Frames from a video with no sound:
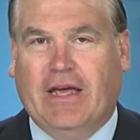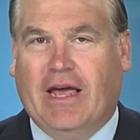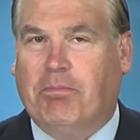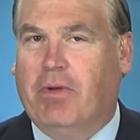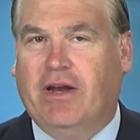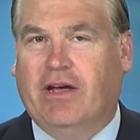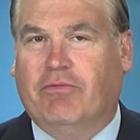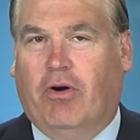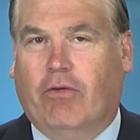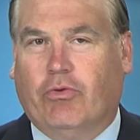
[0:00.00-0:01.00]
and many
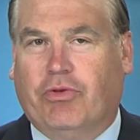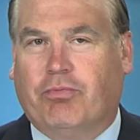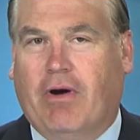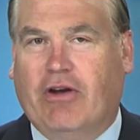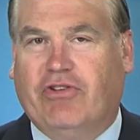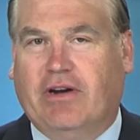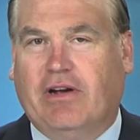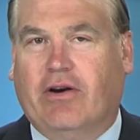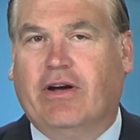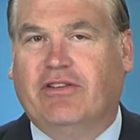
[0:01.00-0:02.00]
involved with the project
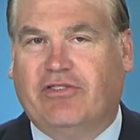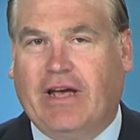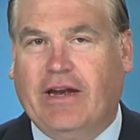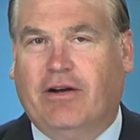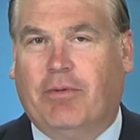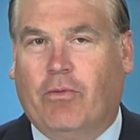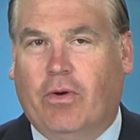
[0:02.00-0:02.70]
are excited about